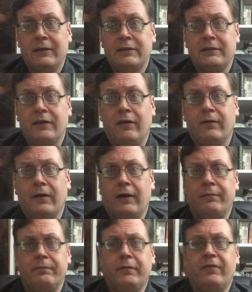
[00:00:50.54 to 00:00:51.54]

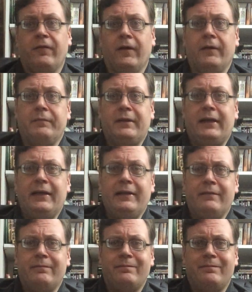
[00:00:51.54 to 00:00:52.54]
So before I
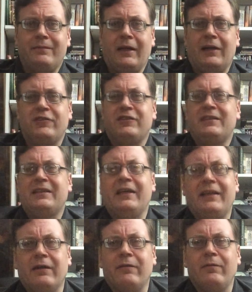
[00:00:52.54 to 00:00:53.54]
begin, I should say
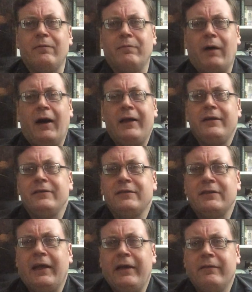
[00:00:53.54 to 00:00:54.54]
that
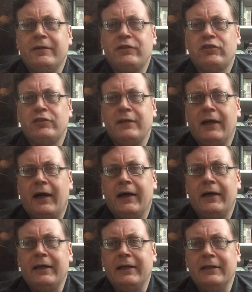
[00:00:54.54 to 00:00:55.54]
Pyle's language
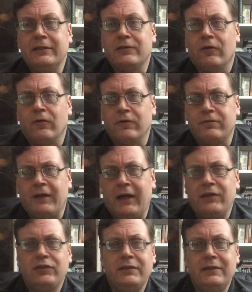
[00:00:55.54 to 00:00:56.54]
is
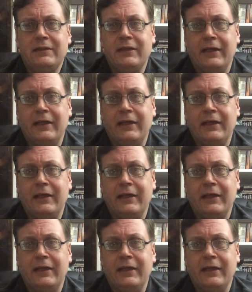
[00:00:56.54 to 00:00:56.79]
old-fashioned.